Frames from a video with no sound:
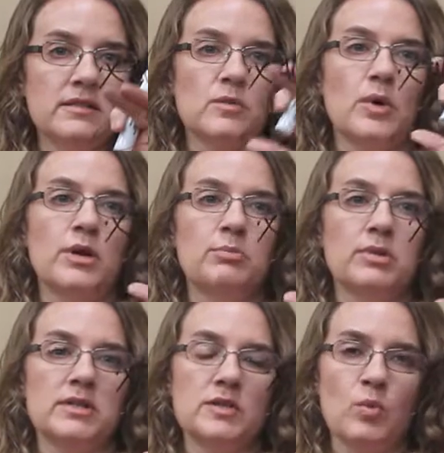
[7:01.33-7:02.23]
squared
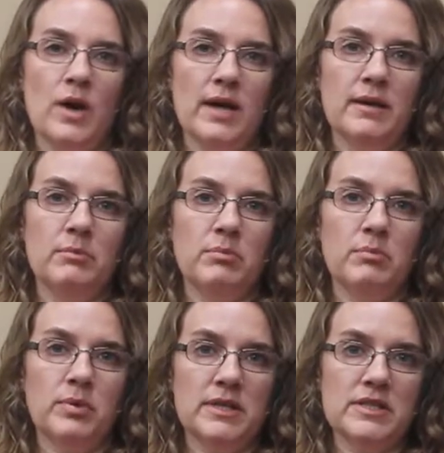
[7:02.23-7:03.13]
plus y
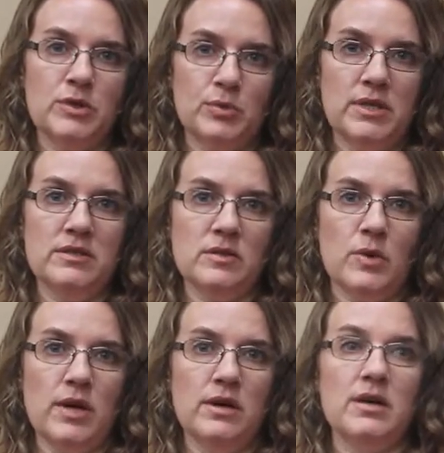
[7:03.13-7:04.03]
plus 3
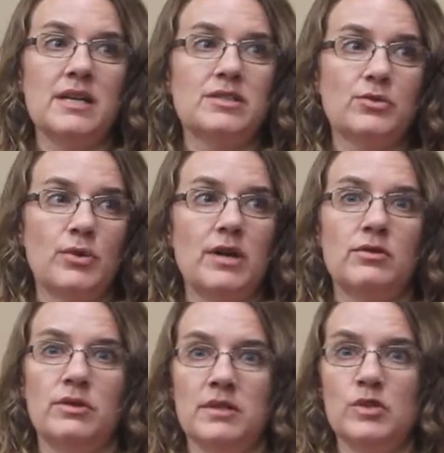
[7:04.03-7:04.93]
squared is
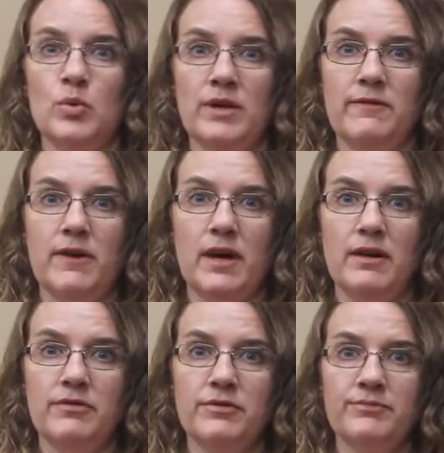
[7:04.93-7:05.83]
greater than
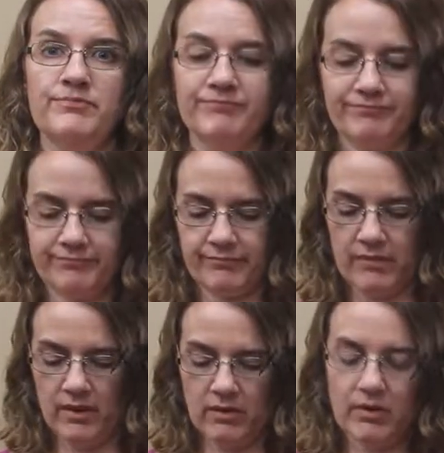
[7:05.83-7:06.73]
25.
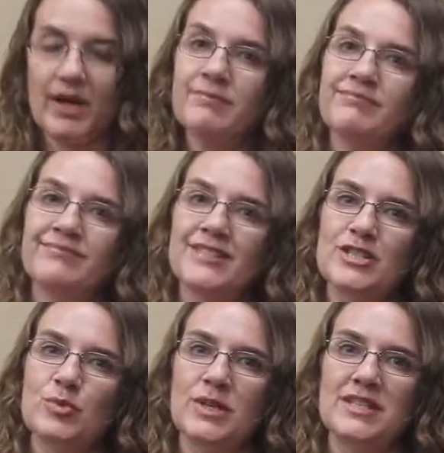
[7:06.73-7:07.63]
Okay,
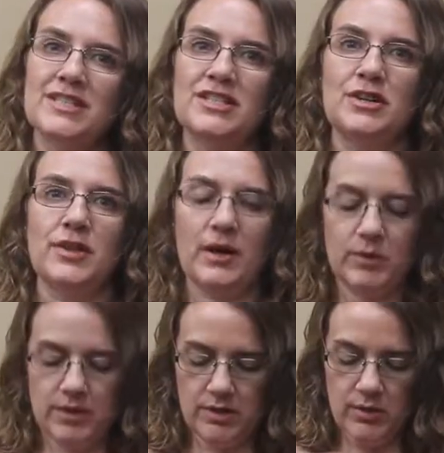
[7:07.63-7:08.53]
just wanted to share that
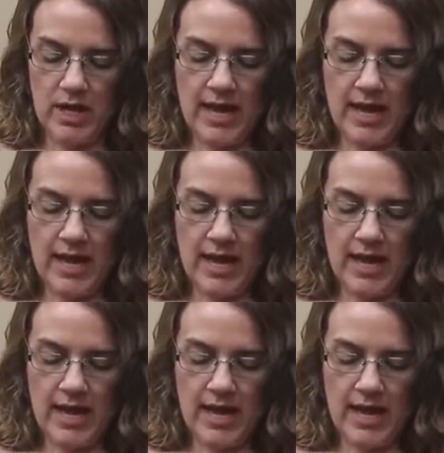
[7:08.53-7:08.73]
with you.